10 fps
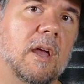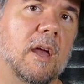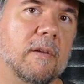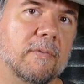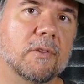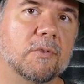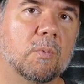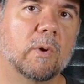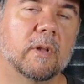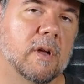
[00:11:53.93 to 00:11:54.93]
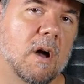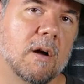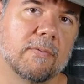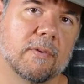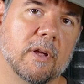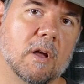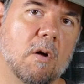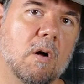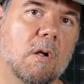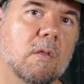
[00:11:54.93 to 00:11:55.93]
and if it's really offering
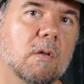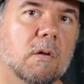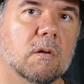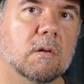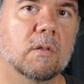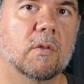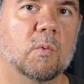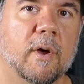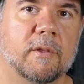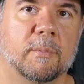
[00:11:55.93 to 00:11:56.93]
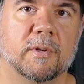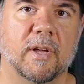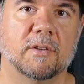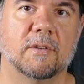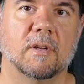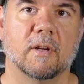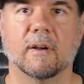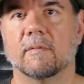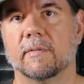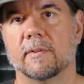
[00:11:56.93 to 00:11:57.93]
all the, the weather protection and
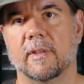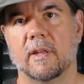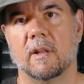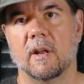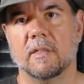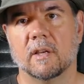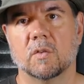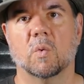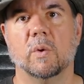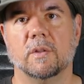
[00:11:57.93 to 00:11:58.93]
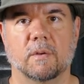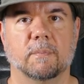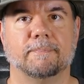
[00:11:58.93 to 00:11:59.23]
comfort that I think it's going to.